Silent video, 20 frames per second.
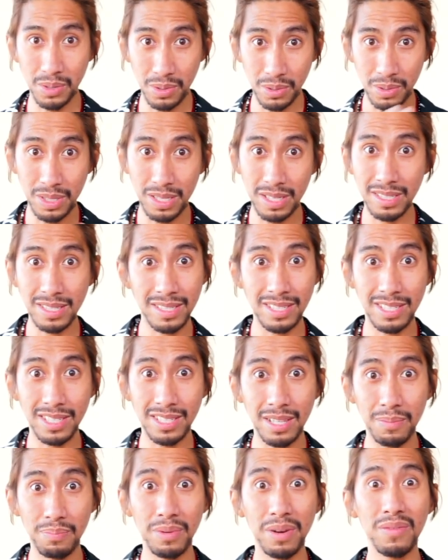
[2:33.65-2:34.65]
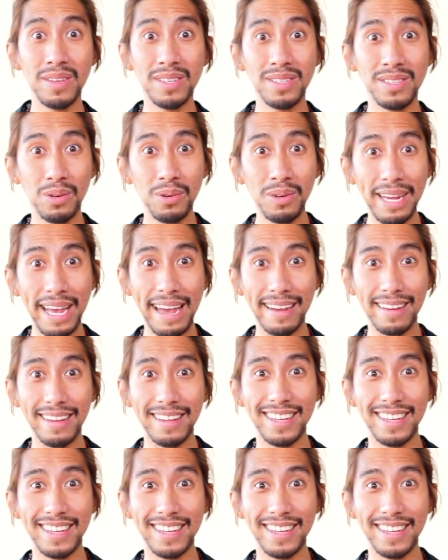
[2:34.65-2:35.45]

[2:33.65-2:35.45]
who is just the previous zodiac,